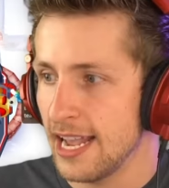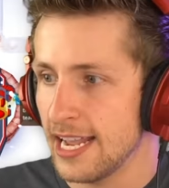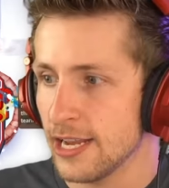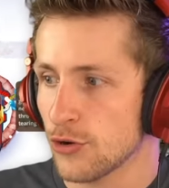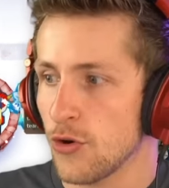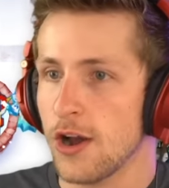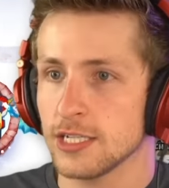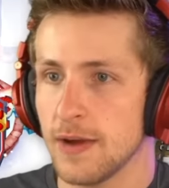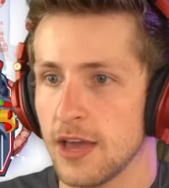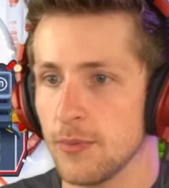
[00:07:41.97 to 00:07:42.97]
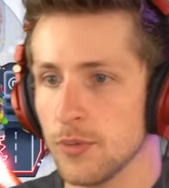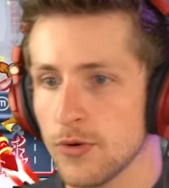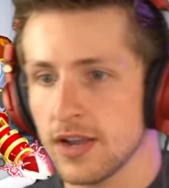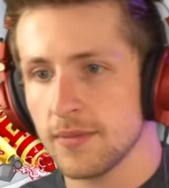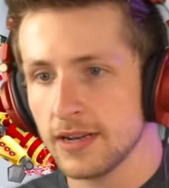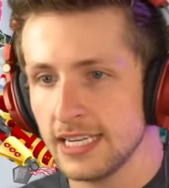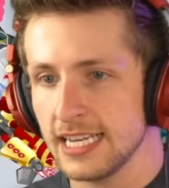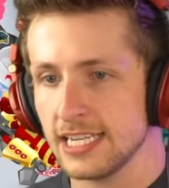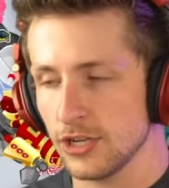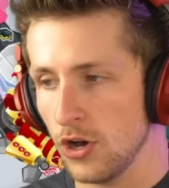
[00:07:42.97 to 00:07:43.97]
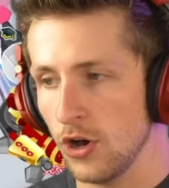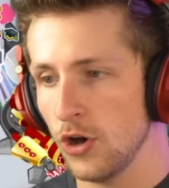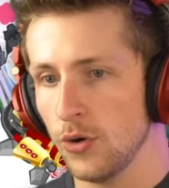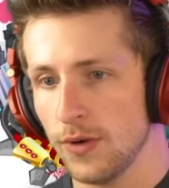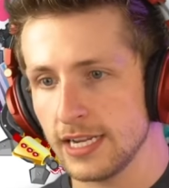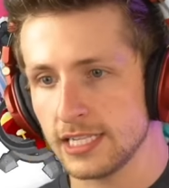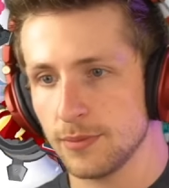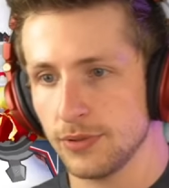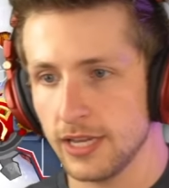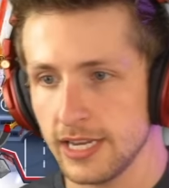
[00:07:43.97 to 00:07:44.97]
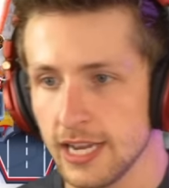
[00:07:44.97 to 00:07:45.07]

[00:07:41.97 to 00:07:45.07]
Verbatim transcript: a cross path Boomerang Monkey is always the play